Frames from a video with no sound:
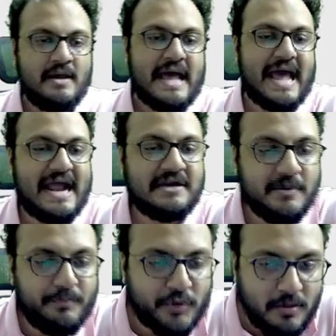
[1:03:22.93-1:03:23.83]
And the
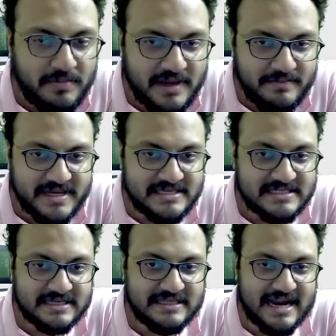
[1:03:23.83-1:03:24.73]
problem is
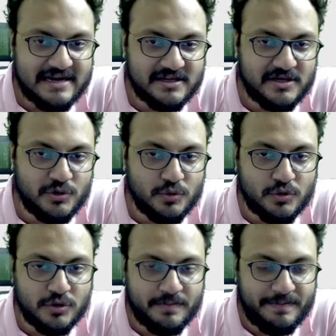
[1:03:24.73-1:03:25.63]
that you
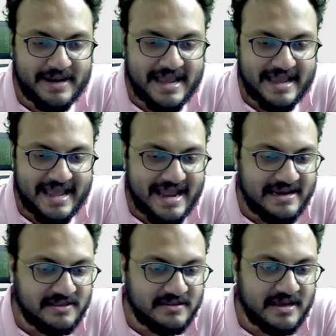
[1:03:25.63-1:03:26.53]
could play
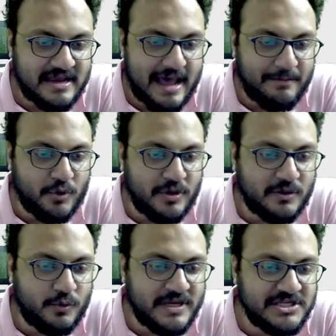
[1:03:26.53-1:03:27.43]
anything. I'm going
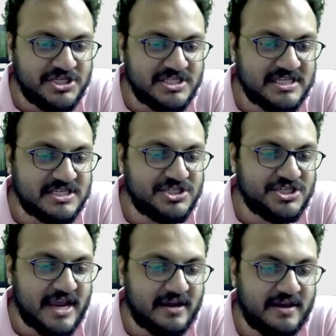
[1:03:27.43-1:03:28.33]
queen g6
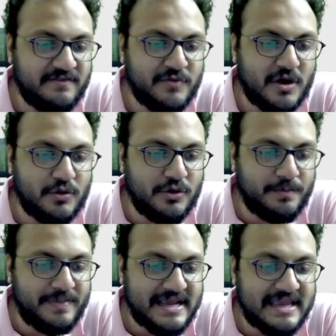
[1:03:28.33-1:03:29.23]
check. If you are going to
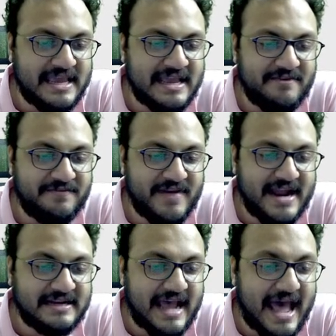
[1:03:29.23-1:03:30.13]
play king
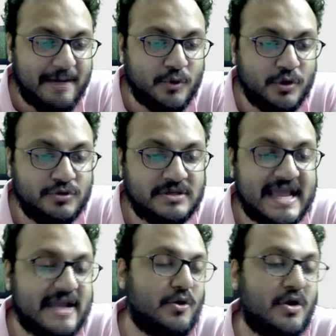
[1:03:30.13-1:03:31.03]
f8, I'm going to
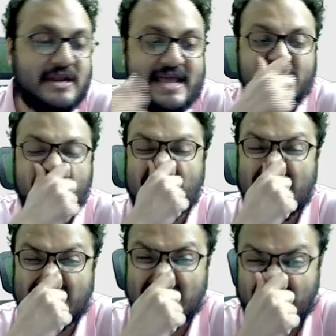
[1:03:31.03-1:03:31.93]
take on
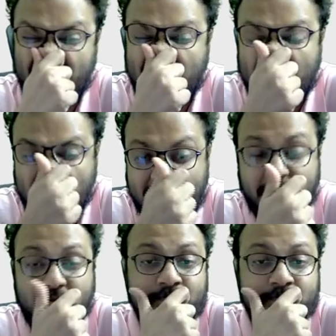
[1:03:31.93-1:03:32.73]
h6 with a check.